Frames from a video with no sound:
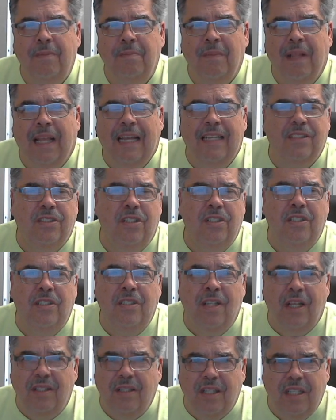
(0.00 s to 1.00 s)
Has
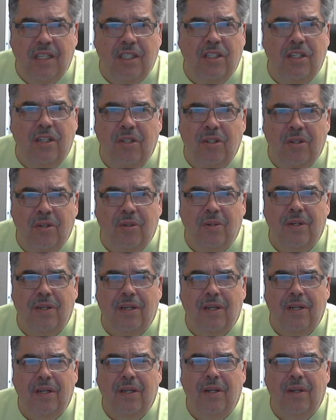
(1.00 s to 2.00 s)
nothing to do
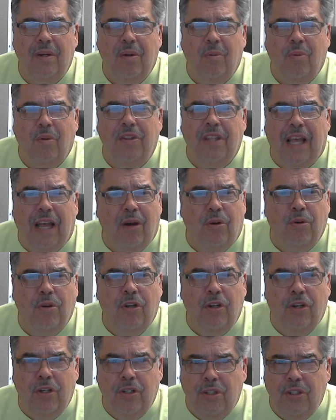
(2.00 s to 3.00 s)
with how
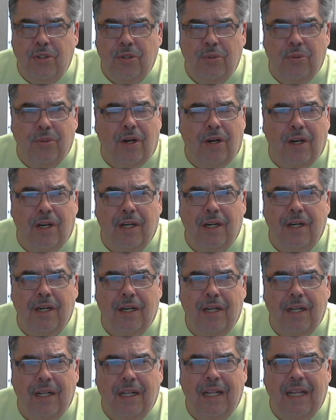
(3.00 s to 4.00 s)
good you are,
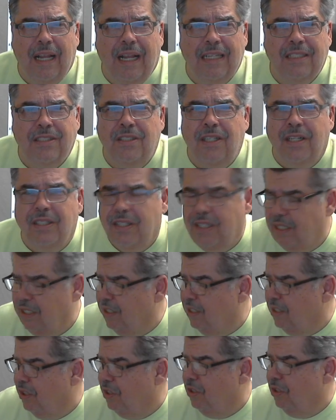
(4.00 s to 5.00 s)
has nothing
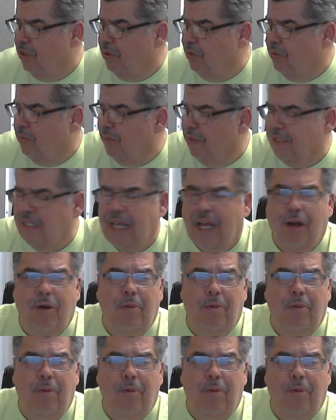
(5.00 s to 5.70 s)
to do with how